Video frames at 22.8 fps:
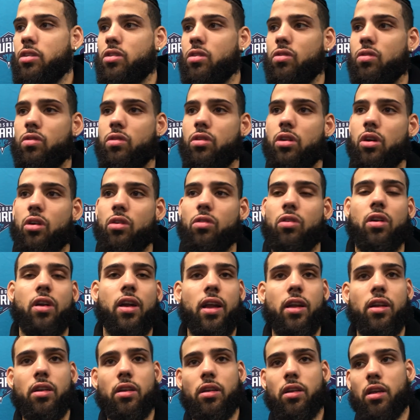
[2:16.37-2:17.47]
So, you know, learn
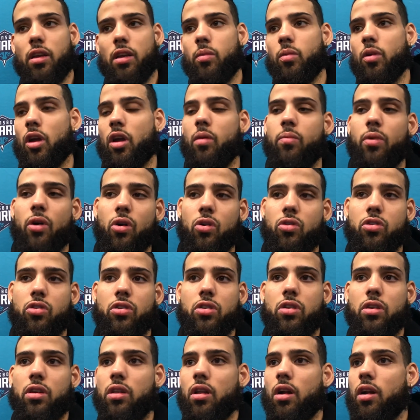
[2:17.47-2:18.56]
how to keep your
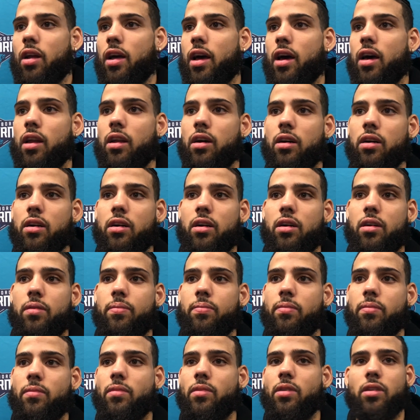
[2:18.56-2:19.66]
composure and learn how to
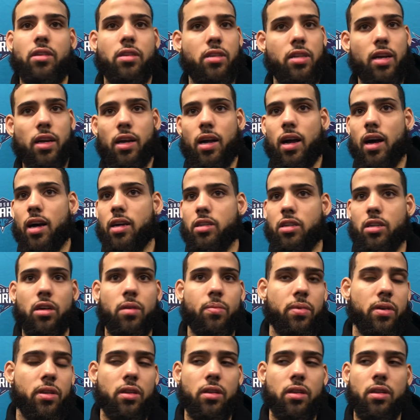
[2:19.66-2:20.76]
set guys
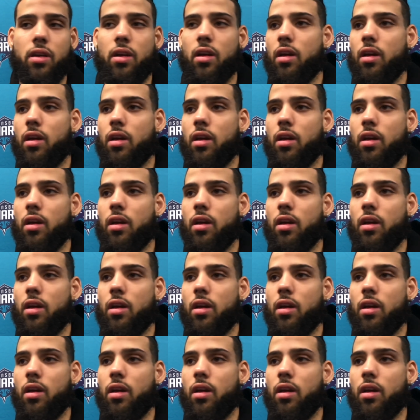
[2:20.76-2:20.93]
up and,